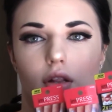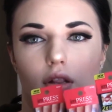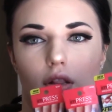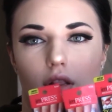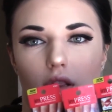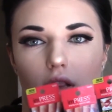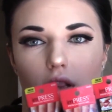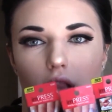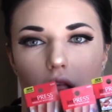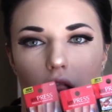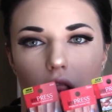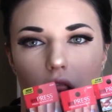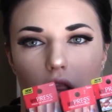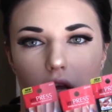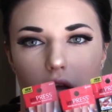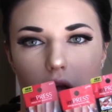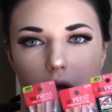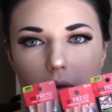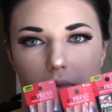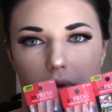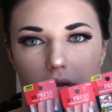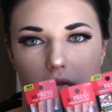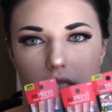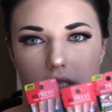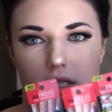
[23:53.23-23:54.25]
Oh, look how
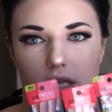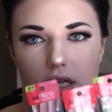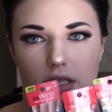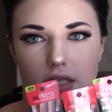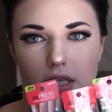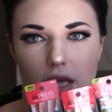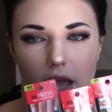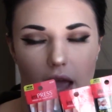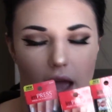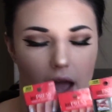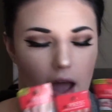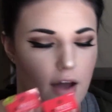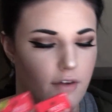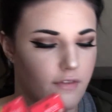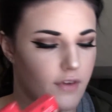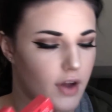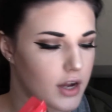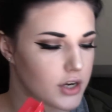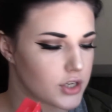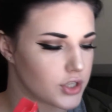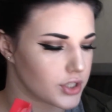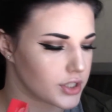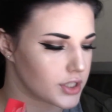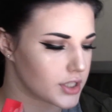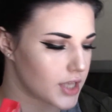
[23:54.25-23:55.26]
many sets I have. I
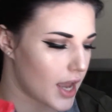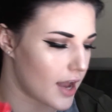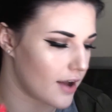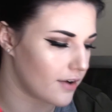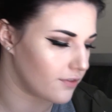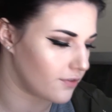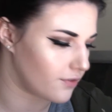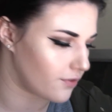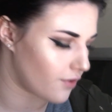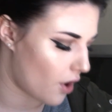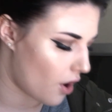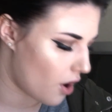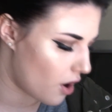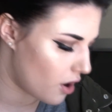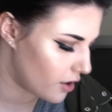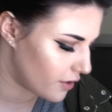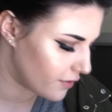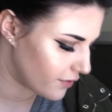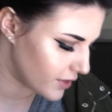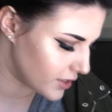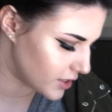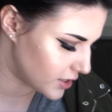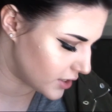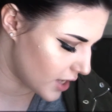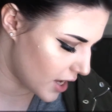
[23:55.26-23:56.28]
just have all
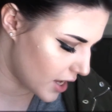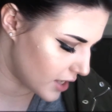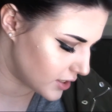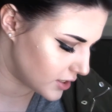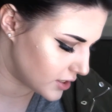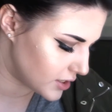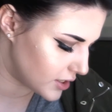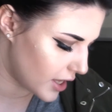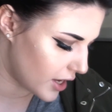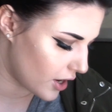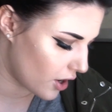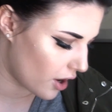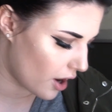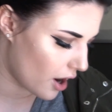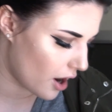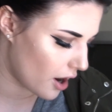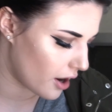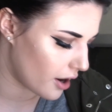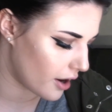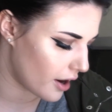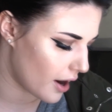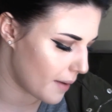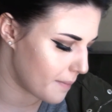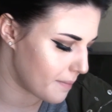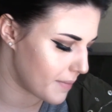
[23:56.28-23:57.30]
the sets. They
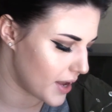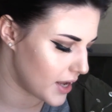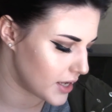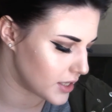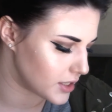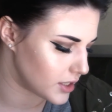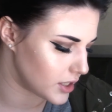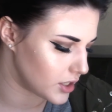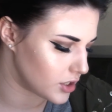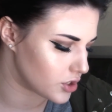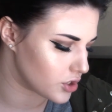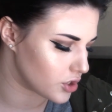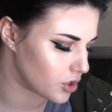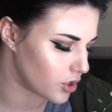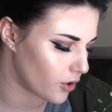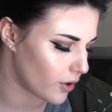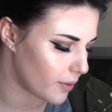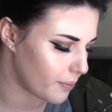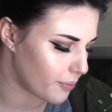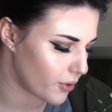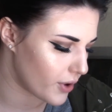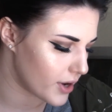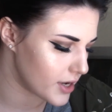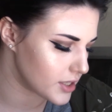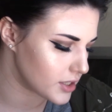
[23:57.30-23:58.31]
are amazing. So they're a
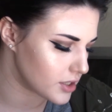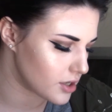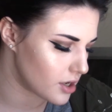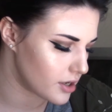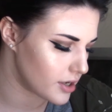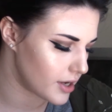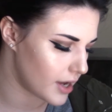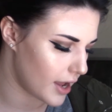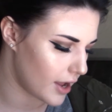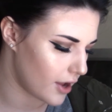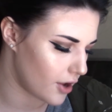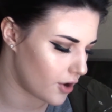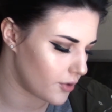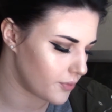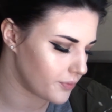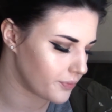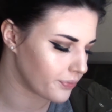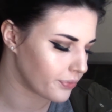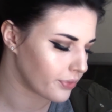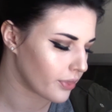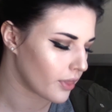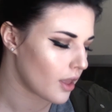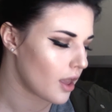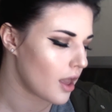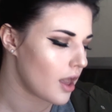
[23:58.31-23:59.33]
press-on nail.
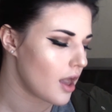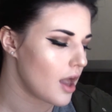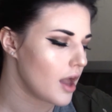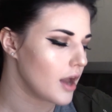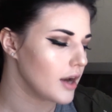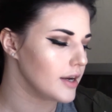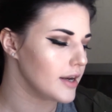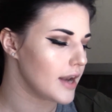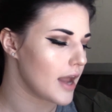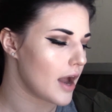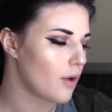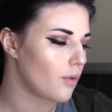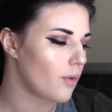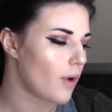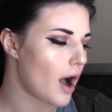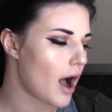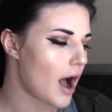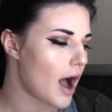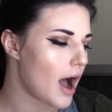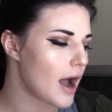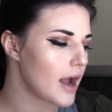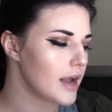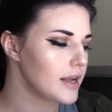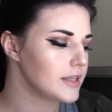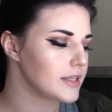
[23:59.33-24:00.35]
Now, what
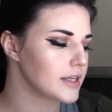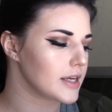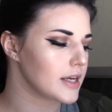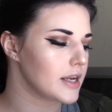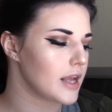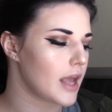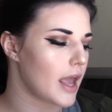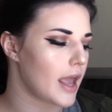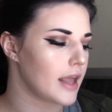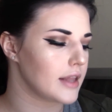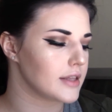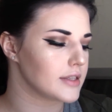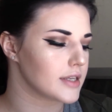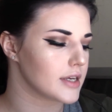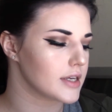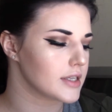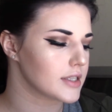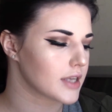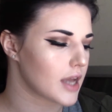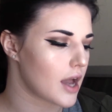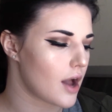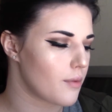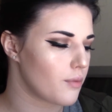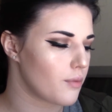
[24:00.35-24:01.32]
I did, it does come